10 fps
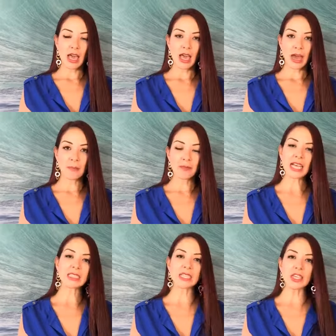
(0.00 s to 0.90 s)

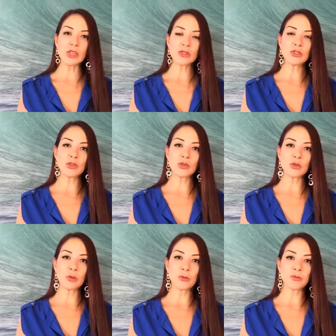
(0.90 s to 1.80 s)
asking you
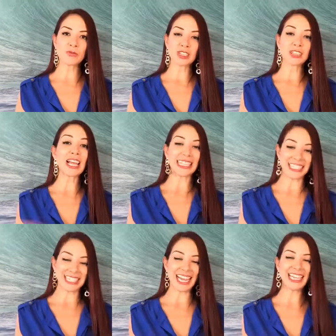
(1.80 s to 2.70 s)
to, I'll
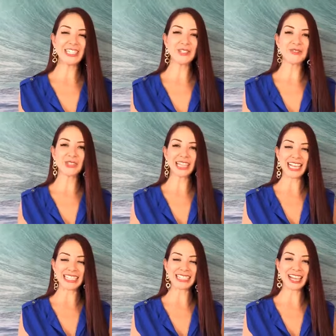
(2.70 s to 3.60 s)
challenge you for the
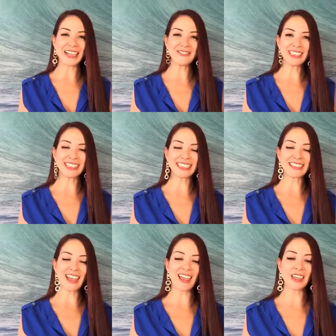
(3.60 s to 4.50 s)
last time in this
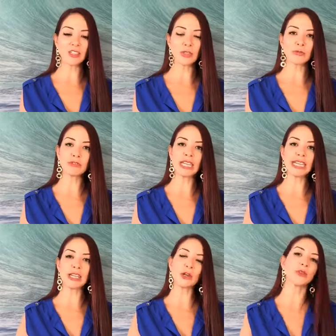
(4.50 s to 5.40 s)
day, to
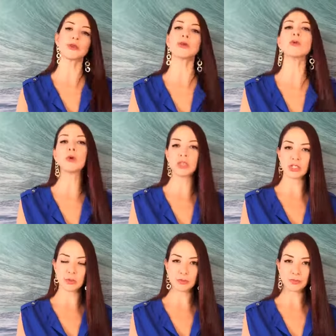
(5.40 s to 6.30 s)
really go through your
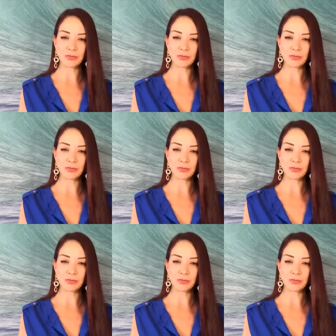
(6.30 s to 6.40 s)
wardrobe.